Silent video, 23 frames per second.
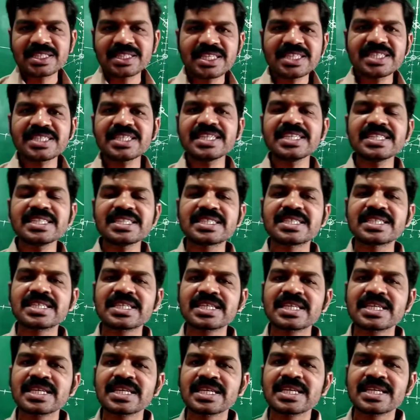This
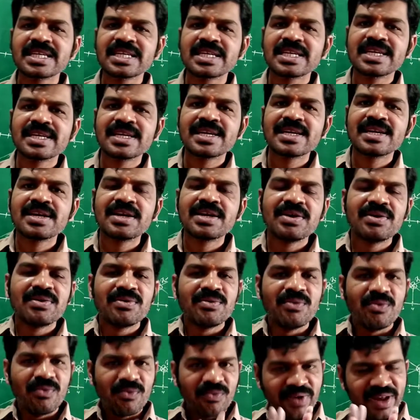is
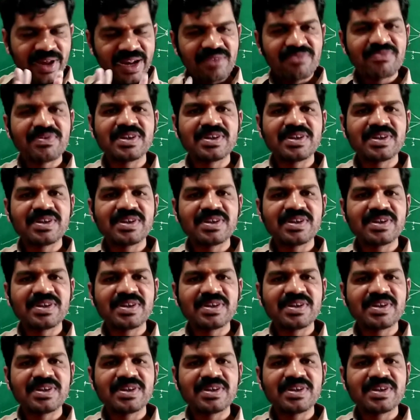very